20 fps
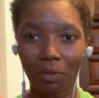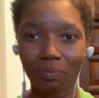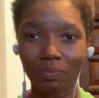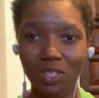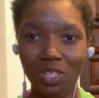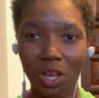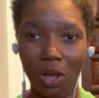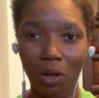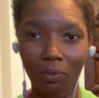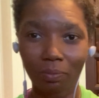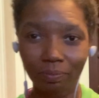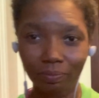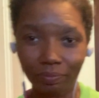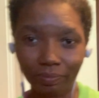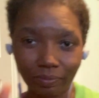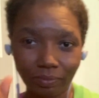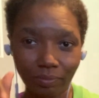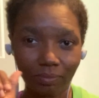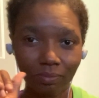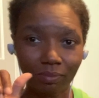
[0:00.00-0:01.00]
So
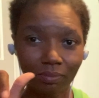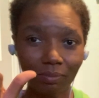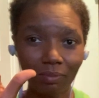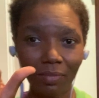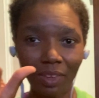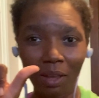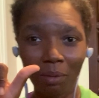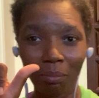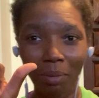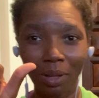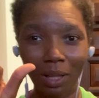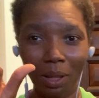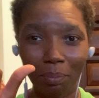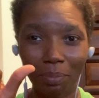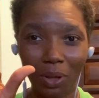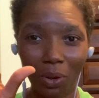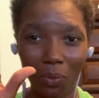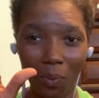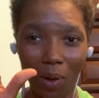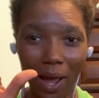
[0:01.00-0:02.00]
pull up
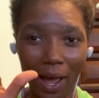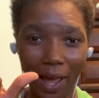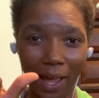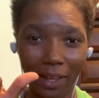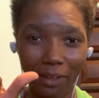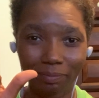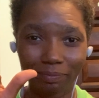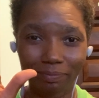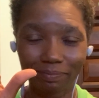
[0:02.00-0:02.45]
your Y